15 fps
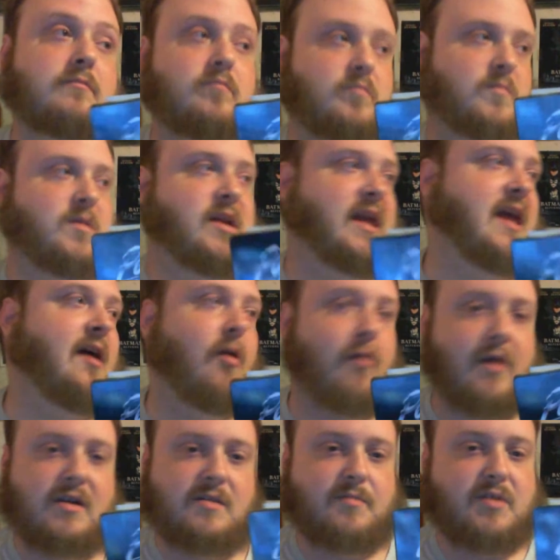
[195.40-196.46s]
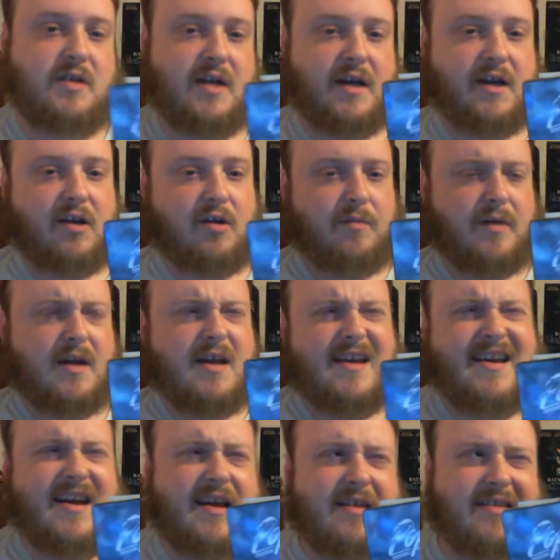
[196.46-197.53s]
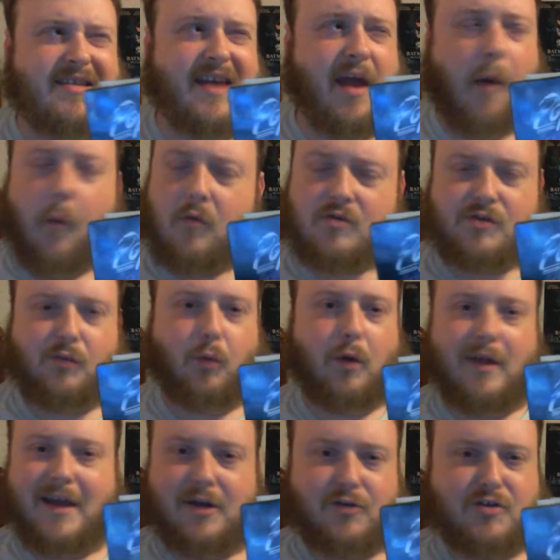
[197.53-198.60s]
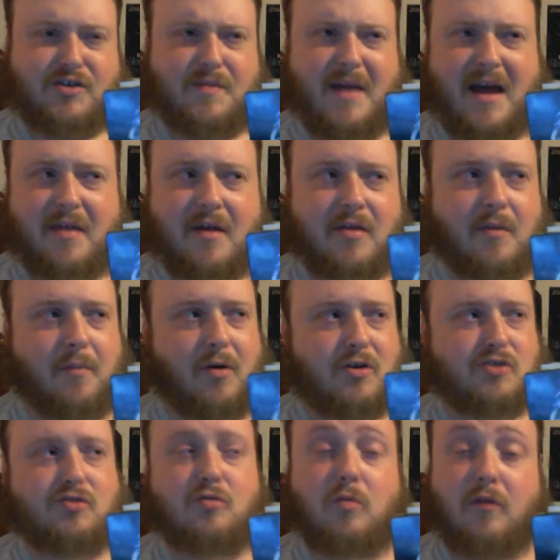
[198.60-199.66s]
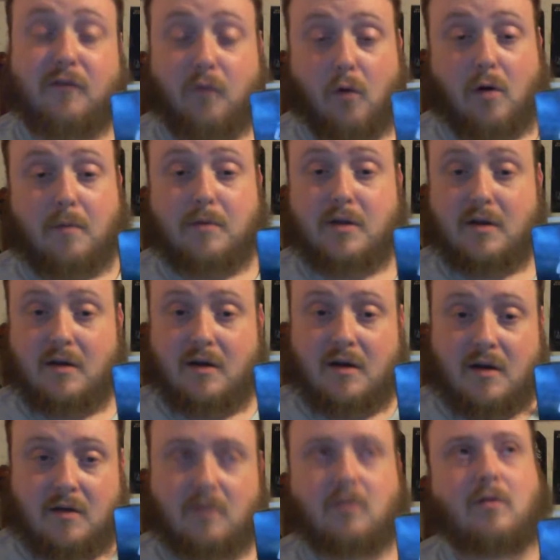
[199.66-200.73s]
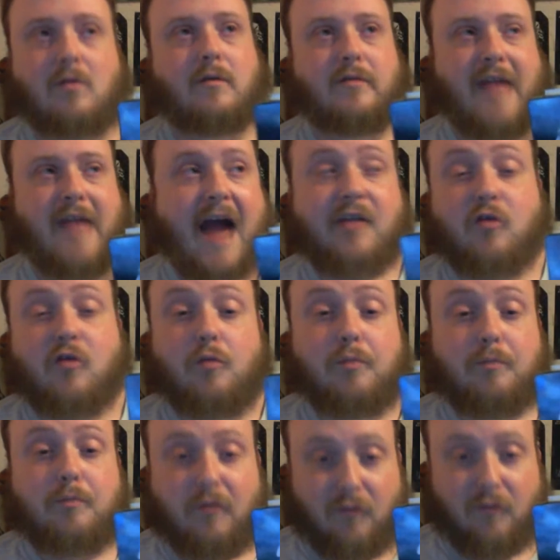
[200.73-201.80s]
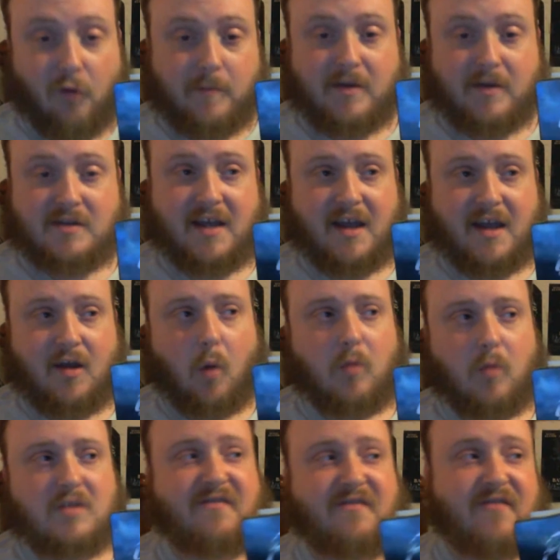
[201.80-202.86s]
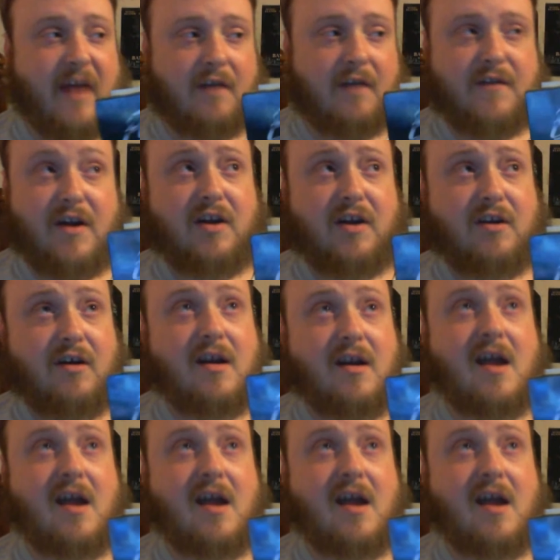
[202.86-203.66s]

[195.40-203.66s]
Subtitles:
the killer is in particular, but the killer was really interesting to me. I thought the person the actor who performed as the killer was very, very good.